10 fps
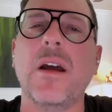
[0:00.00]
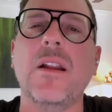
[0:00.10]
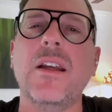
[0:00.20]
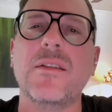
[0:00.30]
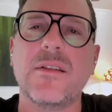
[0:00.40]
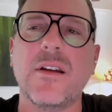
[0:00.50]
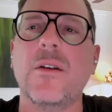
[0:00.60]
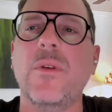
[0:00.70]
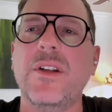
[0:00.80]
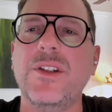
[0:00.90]
compelling
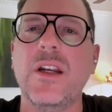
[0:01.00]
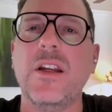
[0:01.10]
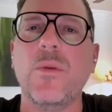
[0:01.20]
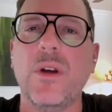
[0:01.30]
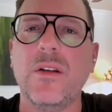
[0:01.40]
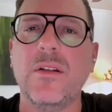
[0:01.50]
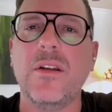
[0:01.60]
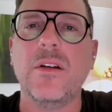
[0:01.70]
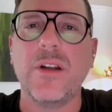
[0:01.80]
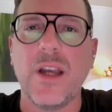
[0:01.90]
start with
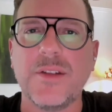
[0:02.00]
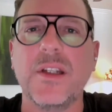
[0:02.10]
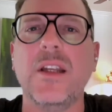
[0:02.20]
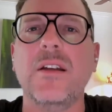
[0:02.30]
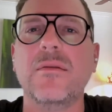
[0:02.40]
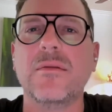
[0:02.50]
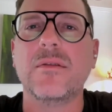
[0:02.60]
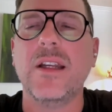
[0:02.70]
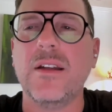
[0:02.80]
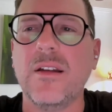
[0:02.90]
genuine curiosity.
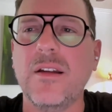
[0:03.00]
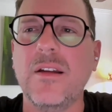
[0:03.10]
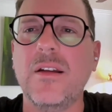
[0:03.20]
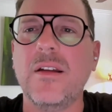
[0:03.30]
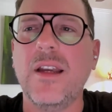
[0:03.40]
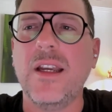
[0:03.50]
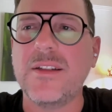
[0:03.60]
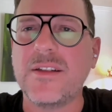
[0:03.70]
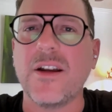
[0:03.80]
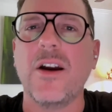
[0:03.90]
Like
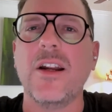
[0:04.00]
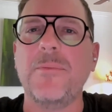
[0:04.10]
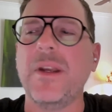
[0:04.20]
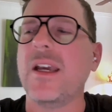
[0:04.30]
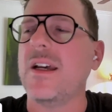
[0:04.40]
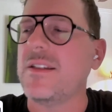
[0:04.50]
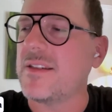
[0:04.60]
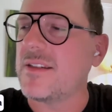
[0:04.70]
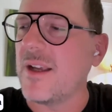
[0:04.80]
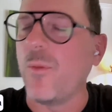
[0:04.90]
it started
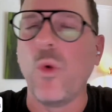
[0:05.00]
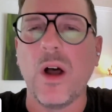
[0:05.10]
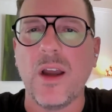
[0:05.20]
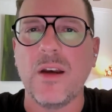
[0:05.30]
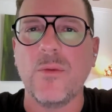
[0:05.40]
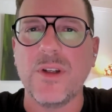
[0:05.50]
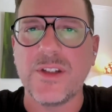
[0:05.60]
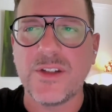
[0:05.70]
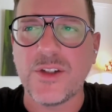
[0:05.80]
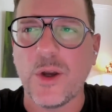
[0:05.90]
because someone
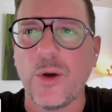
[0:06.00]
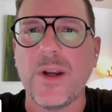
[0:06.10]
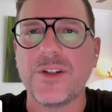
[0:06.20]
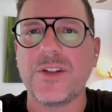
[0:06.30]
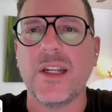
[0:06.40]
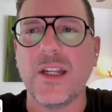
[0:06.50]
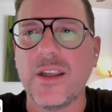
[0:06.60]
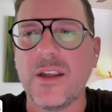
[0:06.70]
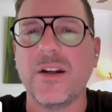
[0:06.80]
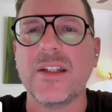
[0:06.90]
was so interested
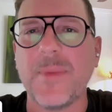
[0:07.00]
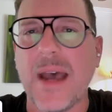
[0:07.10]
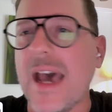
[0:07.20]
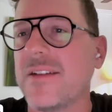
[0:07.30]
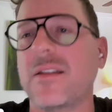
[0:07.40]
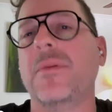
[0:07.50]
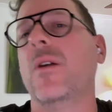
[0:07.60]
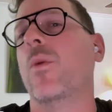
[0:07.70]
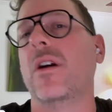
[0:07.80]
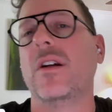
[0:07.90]
and curious about how
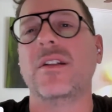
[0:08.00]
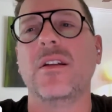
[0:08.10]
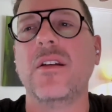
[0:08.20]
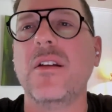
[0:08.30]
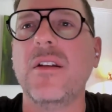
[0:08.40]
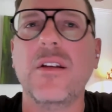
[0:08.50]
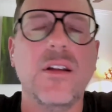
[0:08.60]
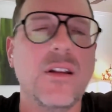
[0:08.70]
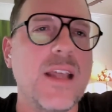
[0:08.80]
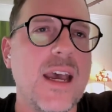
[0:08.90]
something worked
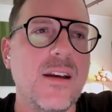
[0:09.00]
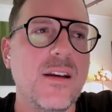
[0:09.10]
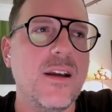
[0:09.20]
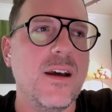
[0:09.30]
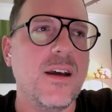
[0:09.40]
that